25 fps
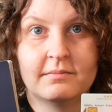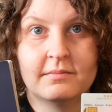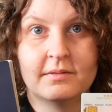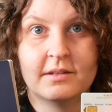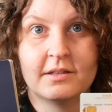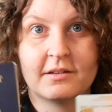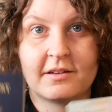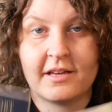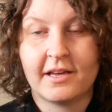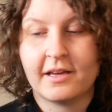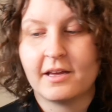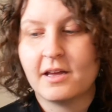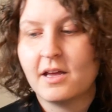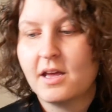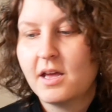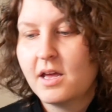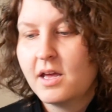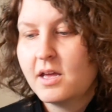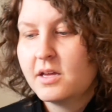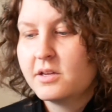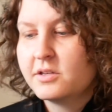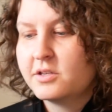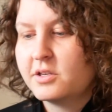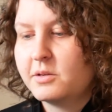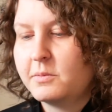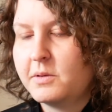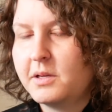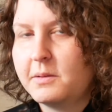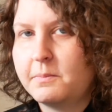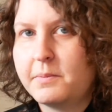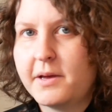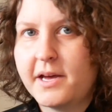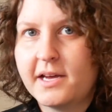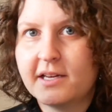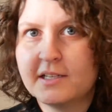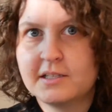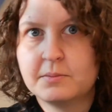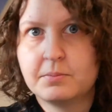Okay, so you need a
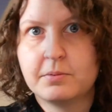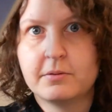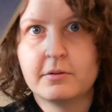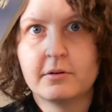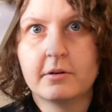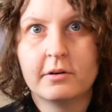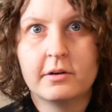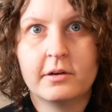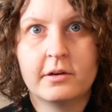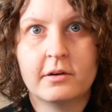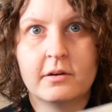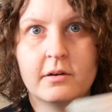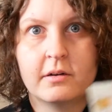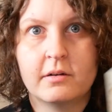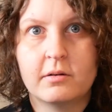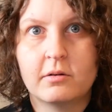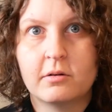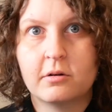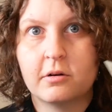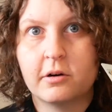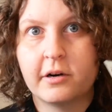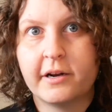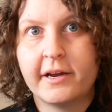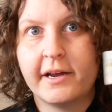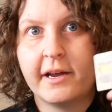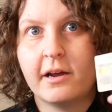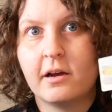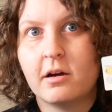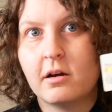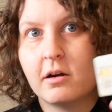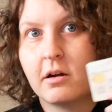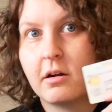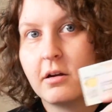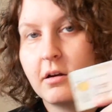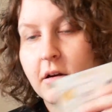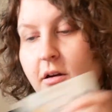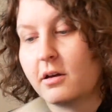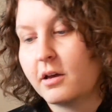passport or a
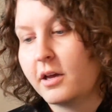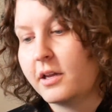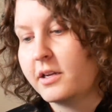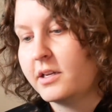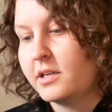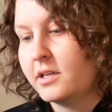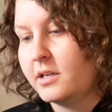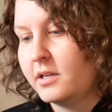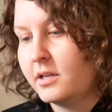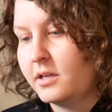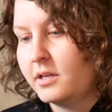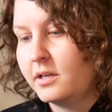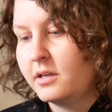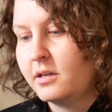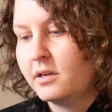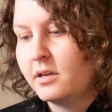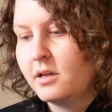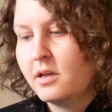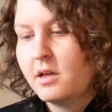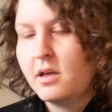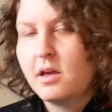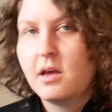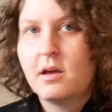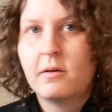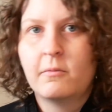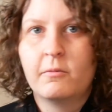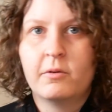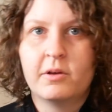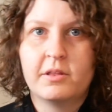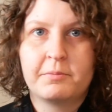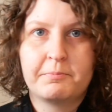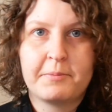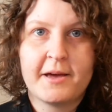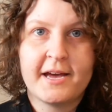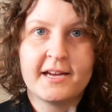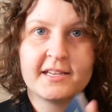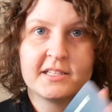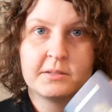Hong Kong ID.
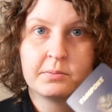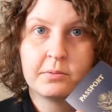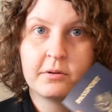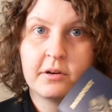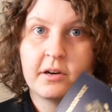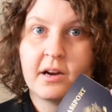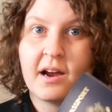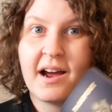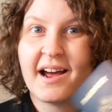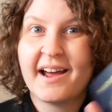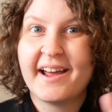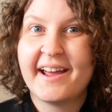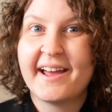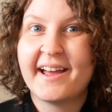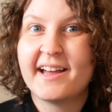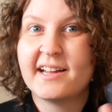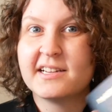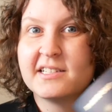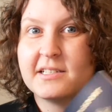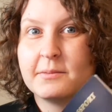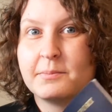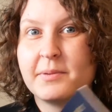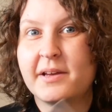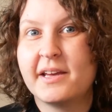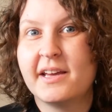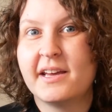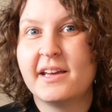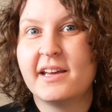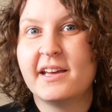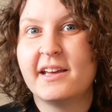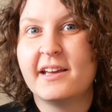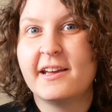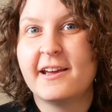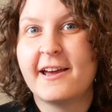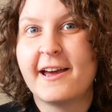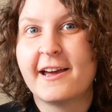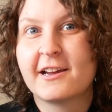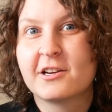With passport, I had to
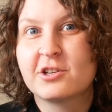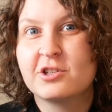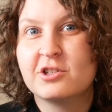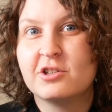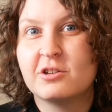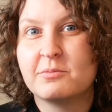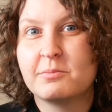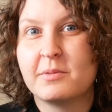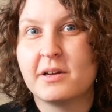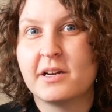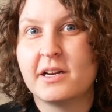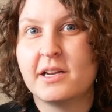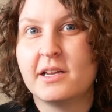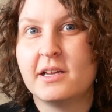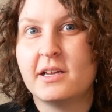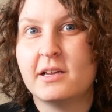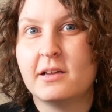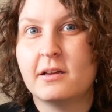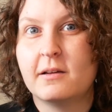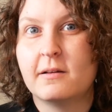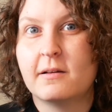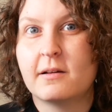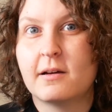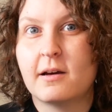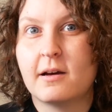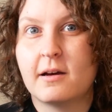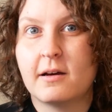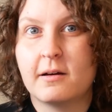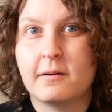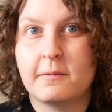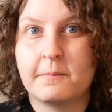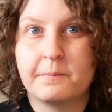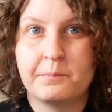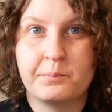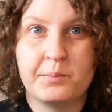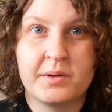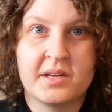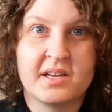pay extra money
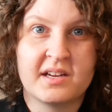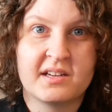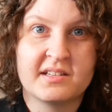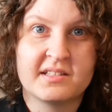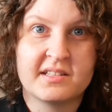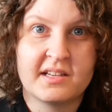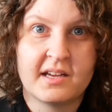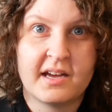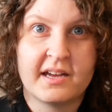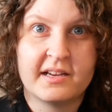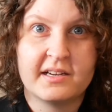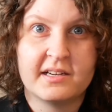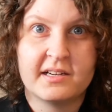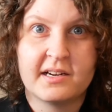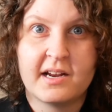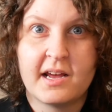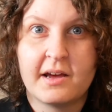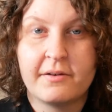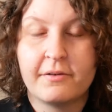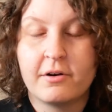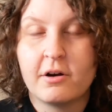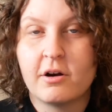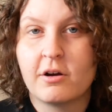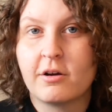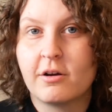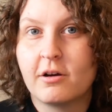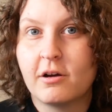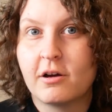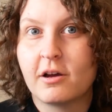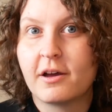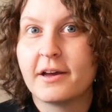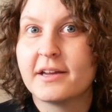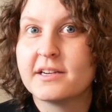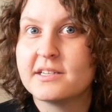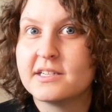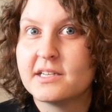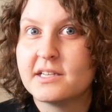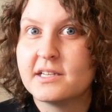because I didn't have a Hong Kong
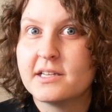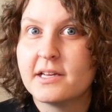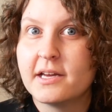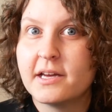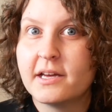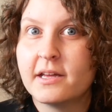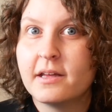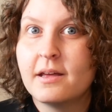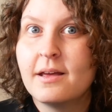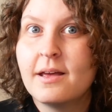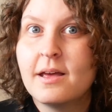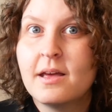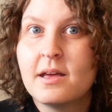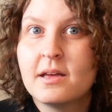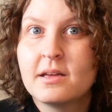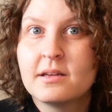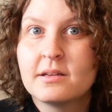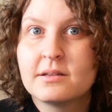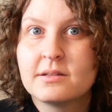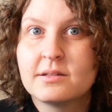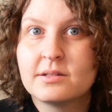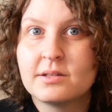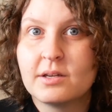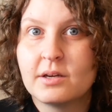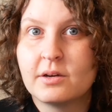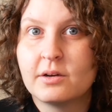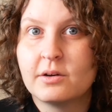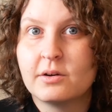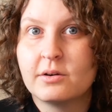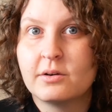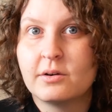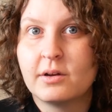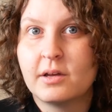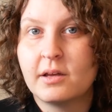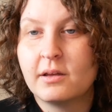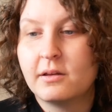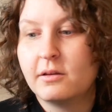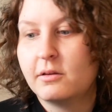ID yet.
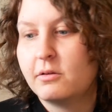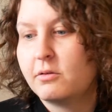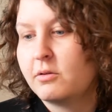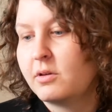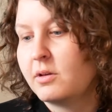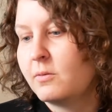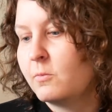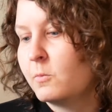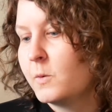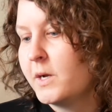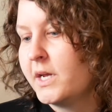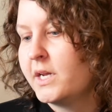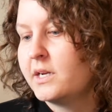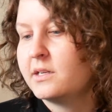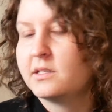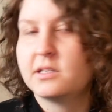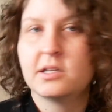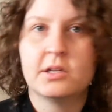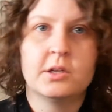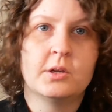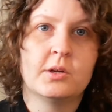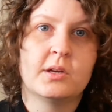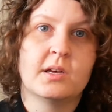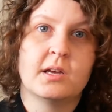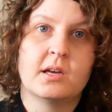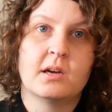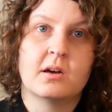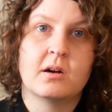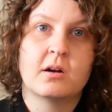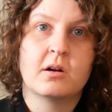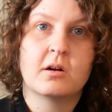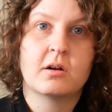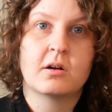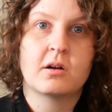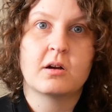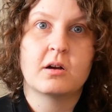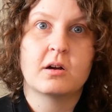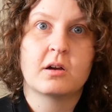So you can wait till you get a
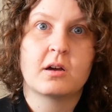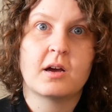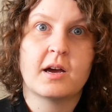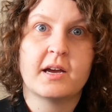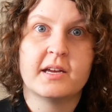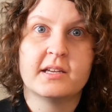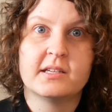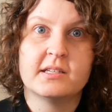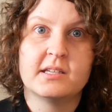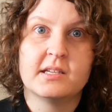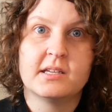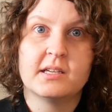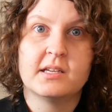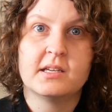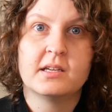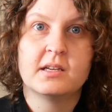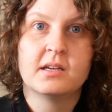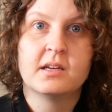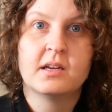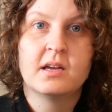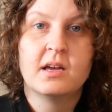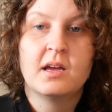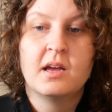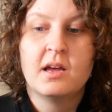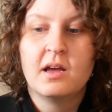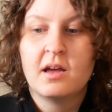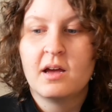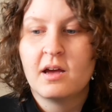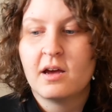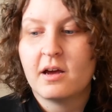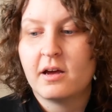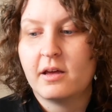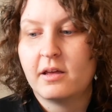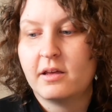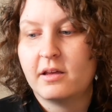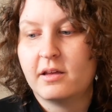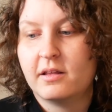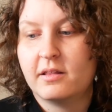Hong Kong ID,
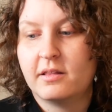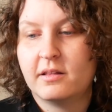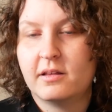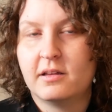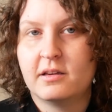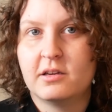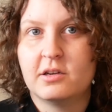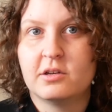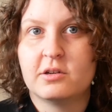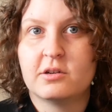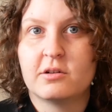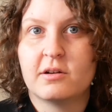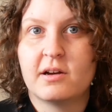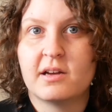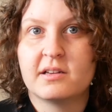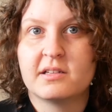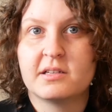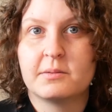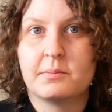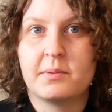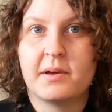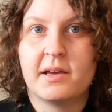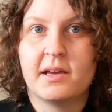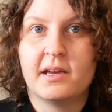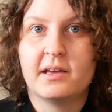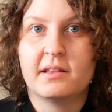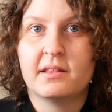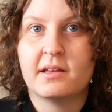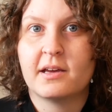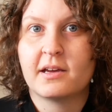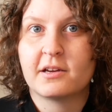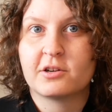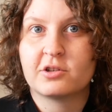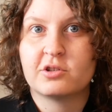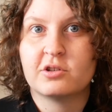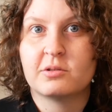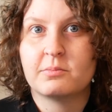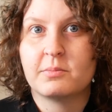and then you don't have to pay the extra